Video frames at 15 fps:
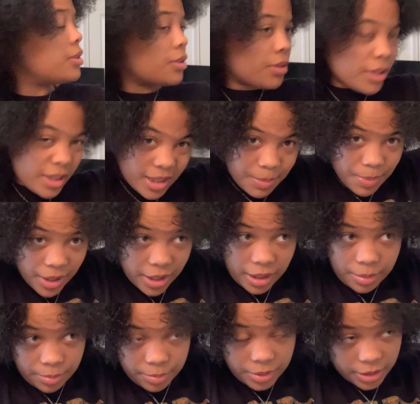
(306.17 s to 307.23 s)
do these sped
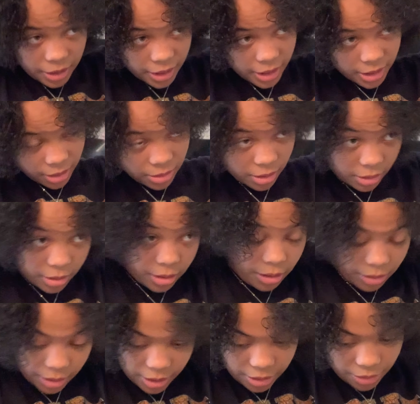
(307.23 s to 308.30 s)
up. So I guess I'll talk to
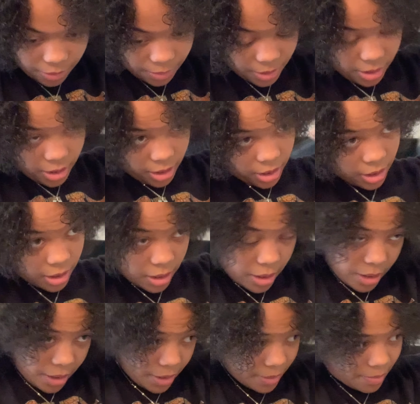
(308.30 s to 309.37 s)
y'all
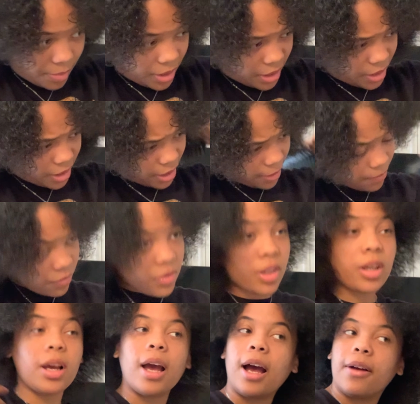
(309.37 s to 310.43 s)
now. But yeah,
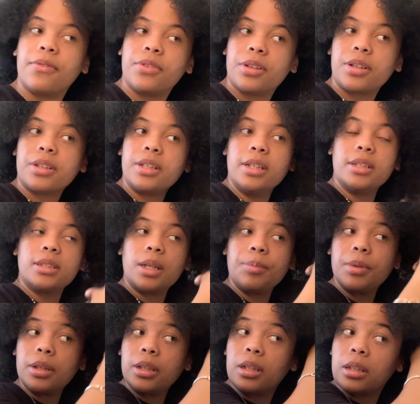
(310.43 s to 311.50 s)
after this
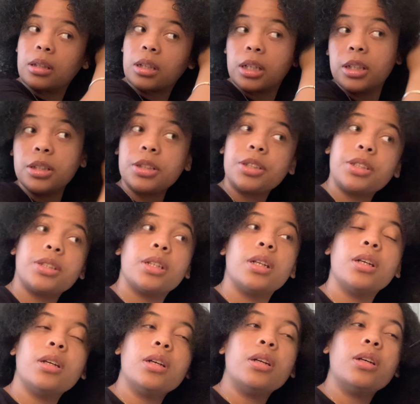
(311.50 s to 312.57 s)
I'm gonna eat lunch,
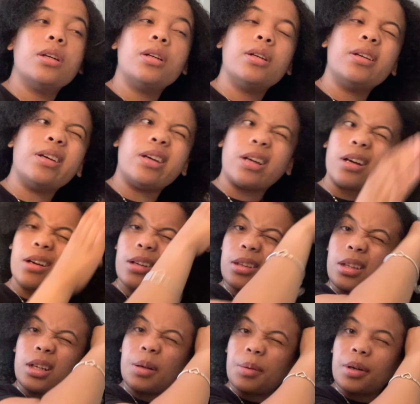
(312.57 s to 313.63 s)
and
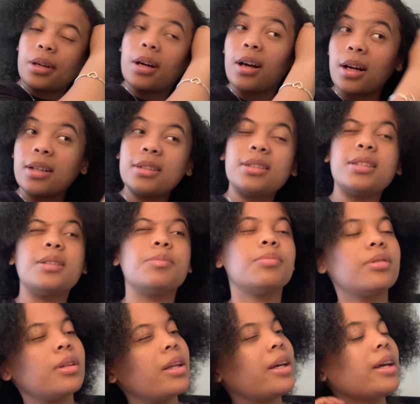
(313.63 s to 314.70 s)
then I'm a content
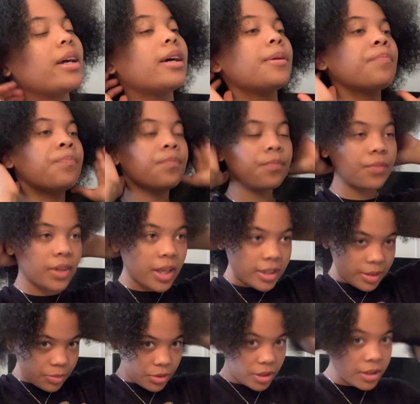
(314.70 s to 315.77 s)
plan
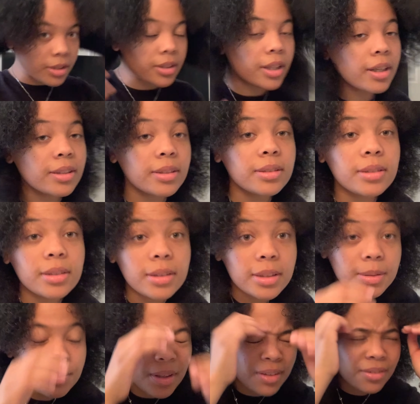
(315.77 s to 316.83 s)
because I'm trying to stay consistent
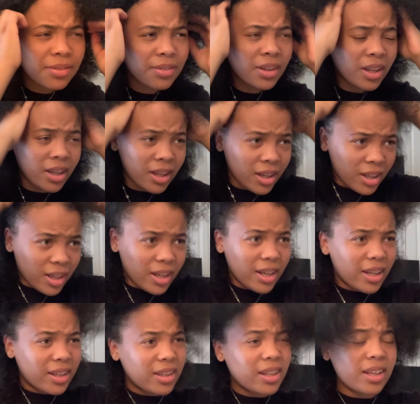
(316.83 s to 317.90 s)
this month.
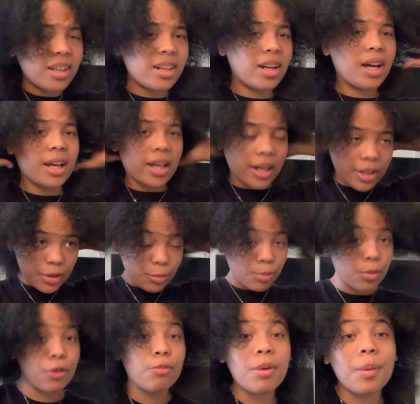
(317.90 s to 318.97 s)
And then I gotta do
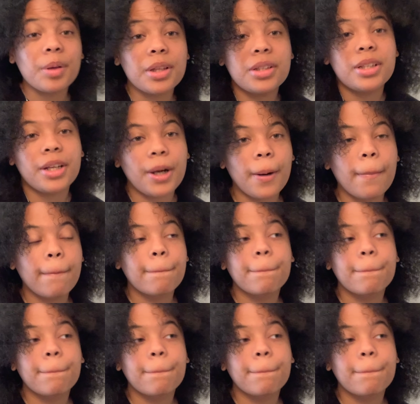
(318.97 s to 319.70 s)
both my brother's hair.